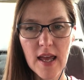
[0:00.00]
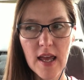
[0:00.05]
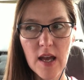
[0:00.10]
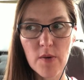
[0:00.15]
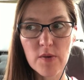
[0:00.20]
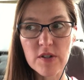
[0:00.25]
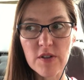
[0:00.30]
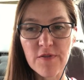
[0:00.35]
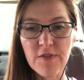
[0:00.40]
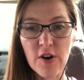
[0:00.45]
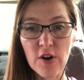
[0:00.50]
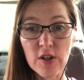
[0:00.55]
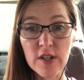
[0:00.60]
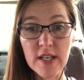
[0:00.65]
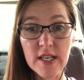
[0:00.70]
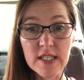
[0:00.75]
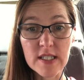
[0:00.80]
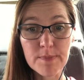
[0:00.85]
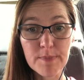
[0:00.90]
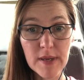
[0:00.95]
It was a fairly
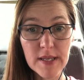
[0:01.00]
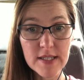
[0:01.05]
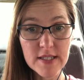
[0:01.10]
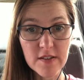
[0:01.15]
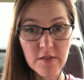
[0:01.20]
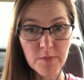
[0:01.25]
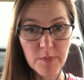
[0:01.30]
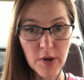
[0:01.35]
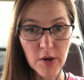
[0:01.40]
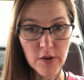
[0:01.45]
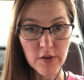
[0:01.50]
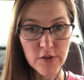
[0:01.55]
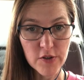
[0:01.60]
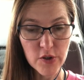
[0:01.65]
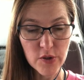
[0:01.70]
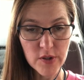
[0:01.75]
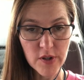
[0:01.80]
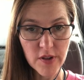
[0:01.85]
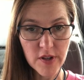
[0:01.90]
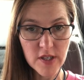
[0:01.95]
expensive pair of
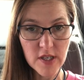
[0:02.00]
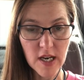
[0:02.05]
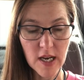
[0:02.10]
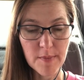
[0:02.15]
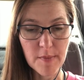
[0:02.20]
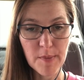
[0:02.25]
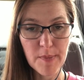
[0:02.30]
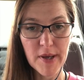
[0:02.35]
shoes at the time.